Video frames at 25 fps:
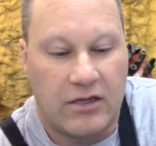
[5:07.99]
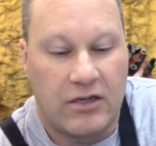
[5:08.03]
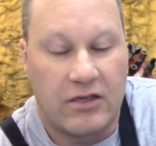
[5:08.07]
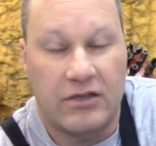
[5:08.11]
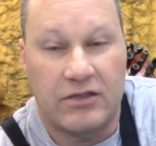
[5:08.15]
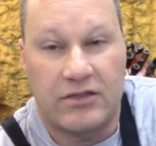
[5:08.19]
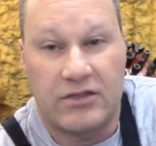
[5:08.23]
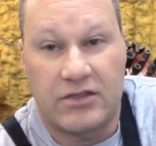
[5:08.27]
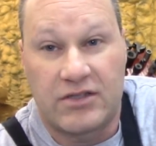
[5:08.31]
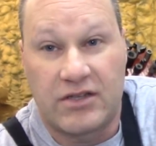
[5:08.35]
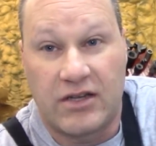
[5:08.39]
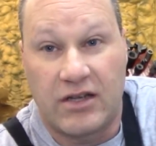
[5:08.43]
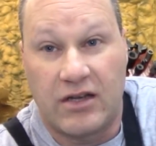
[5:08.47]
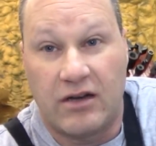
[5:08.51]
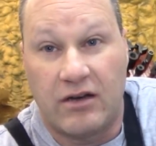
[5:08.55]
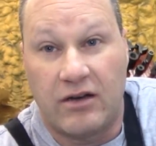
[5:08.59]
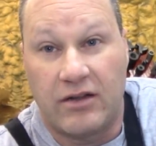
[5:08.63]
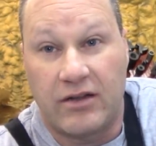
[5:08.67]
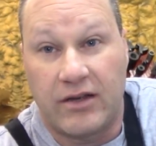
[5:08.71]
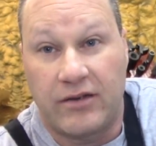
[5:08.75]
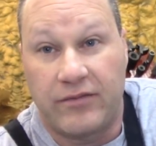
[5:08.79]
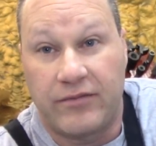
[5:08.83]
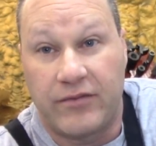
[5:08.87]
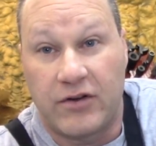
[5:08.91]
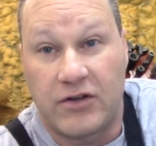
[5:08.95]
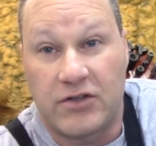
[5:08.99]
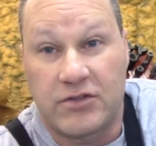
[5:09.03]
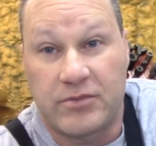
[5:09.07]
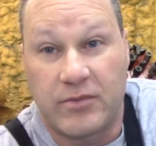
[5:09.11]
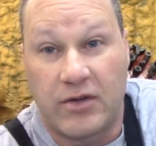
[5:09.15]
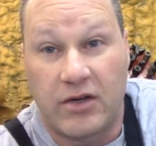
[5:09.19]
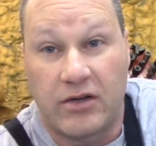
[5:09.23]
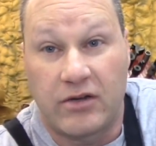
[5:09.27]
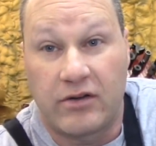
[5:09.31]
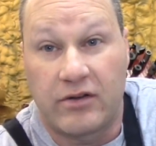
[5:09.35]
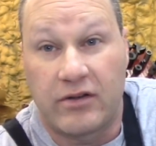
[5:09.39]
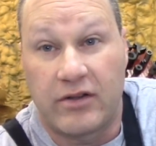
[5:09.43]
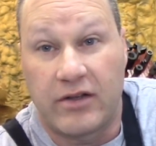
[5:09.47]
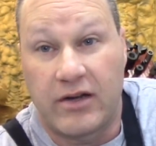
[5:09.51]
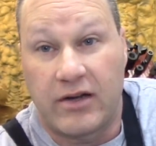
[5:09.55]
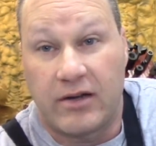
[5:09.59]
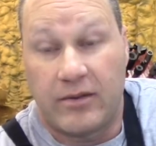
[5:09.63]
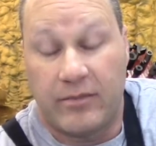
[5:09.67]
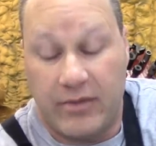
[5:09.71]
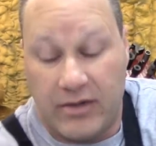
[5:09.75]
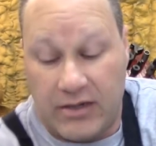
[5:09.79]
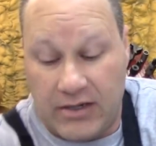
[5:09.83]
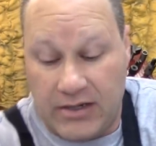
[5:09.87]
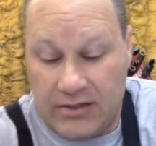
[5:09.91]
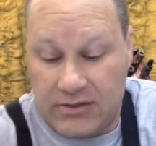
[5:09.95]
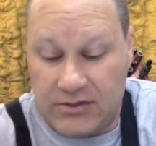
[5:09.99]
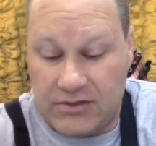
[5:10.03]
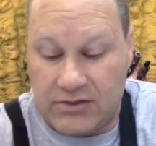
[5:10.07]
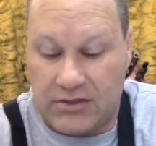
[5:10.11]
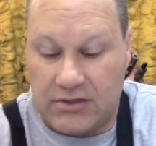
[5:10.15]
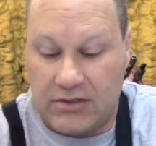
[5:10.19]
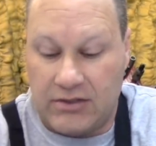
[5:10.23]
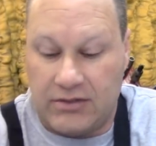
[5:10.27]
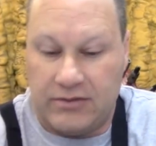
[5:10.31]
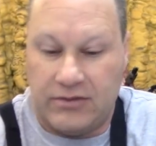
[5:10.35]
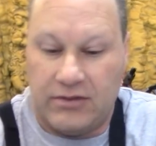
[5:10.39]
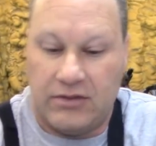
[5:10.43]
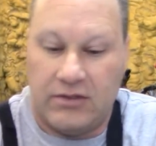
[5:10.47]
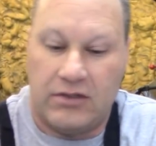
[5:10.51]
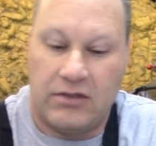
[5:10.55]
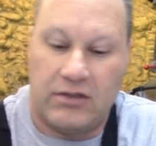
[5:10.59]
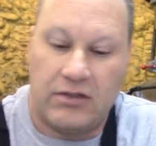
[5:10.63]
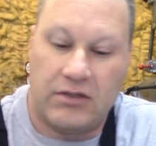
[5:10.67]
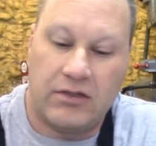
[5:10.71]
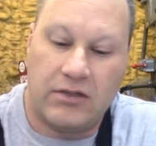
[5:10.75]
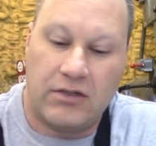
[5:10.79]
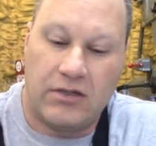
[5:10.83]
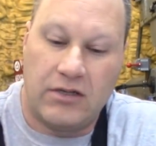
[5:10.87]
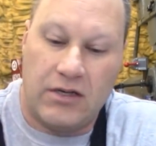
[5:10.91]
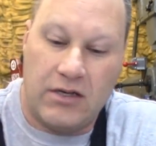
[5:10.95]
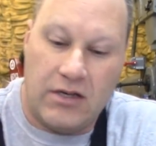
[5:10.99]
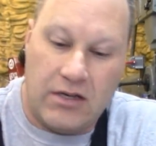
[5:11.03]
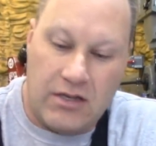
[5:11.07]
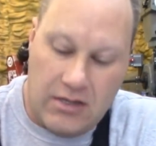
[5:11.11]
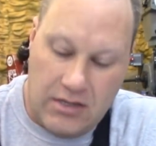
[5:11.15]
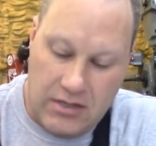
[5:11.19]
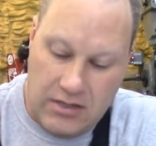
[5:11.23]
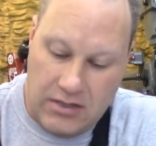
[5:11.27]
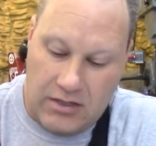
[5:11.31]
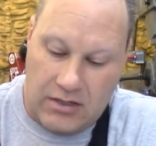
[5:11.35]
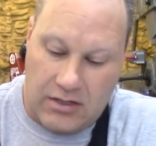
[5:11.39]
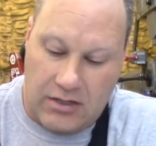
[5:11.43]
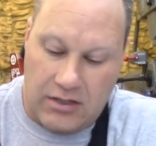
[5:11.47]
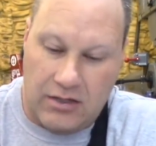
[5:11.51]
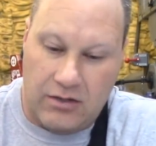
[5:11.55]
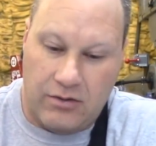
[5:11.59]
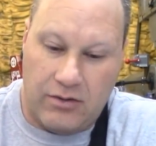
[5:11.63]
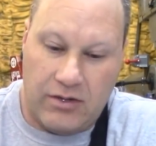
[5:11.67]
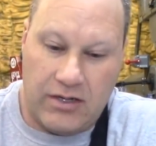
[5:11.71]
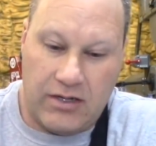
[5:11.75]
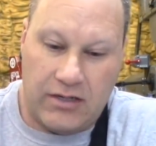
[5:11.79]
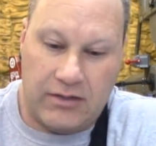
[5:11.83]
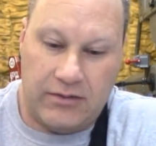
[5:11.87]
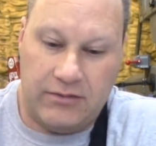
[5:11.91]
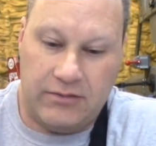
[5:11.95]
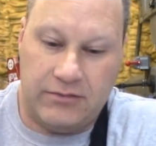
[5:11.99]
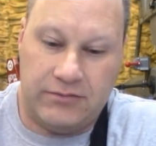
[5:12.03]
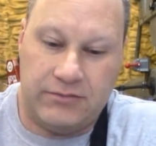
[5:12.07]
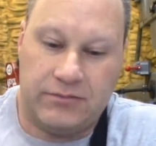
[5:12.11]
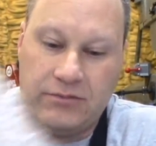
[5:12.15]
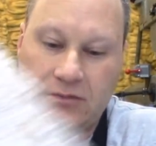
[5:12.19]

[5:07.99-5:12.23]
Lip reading: couldn't tell on that first motor that I bought. So, oh well.